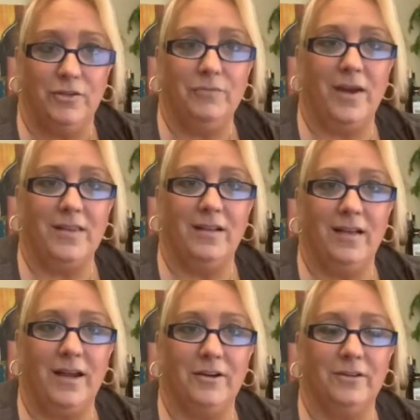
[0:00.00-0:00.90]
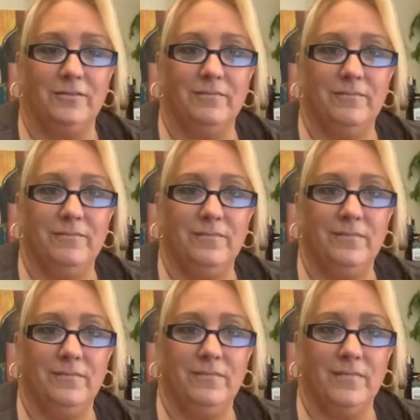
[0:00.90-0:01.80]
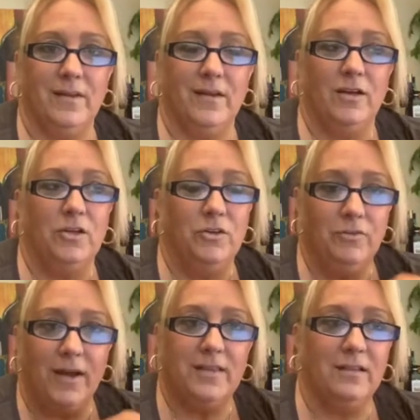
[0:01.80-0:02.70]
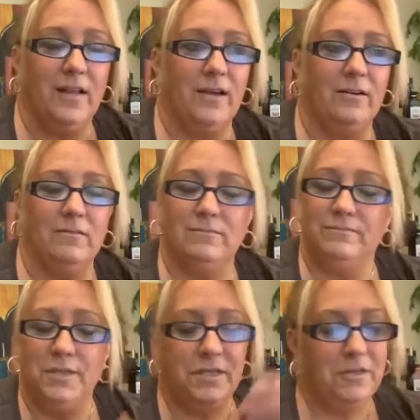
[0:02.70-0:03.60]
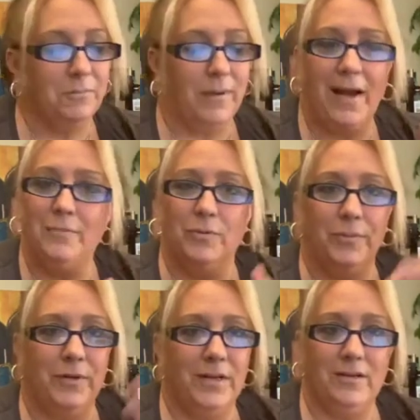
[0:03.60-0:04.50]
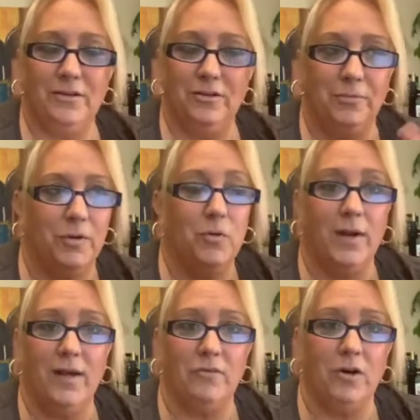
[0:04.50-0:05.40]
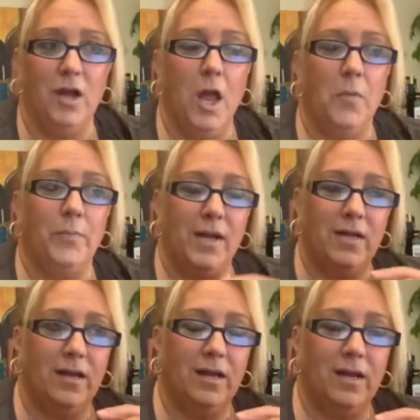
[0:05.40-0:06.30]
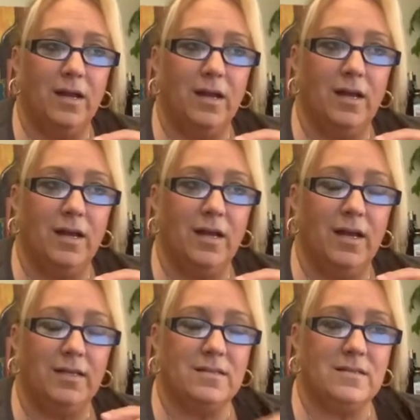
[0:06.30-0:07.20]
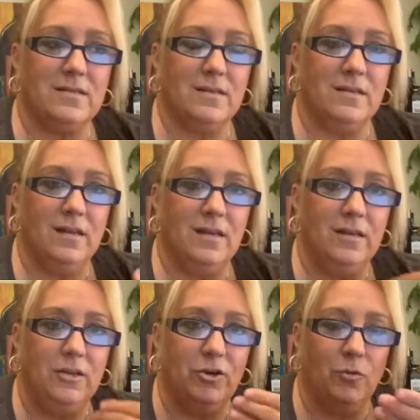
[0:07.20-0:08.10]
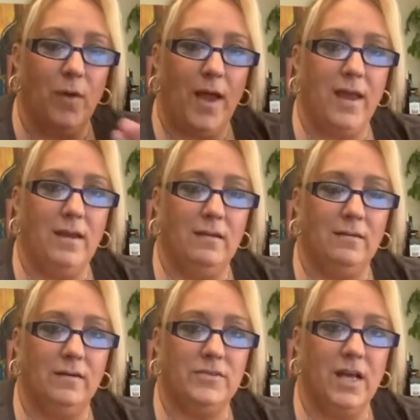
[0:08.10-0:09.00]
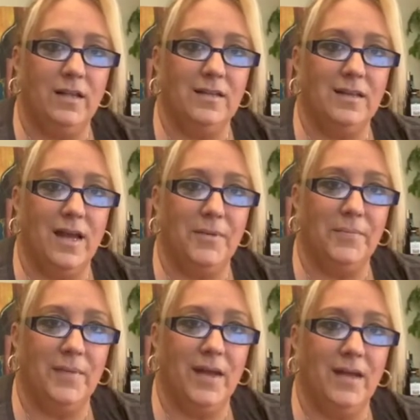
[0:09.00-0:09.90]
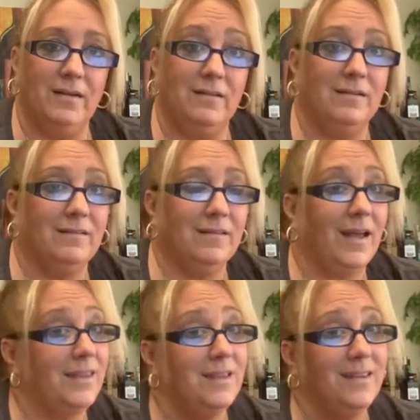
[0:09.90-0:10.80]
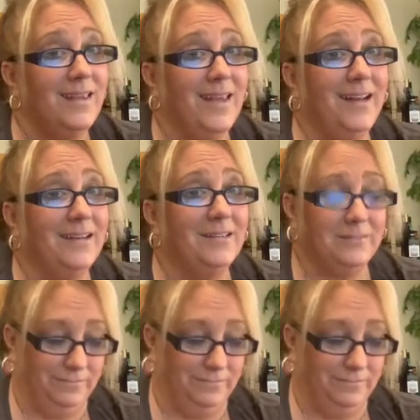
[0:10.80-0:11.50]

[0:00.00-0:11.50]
You write the letter. You write the letter, put it in your Bible, put it in your notebook, whatever. But it's your way of telling them, and I think they get it.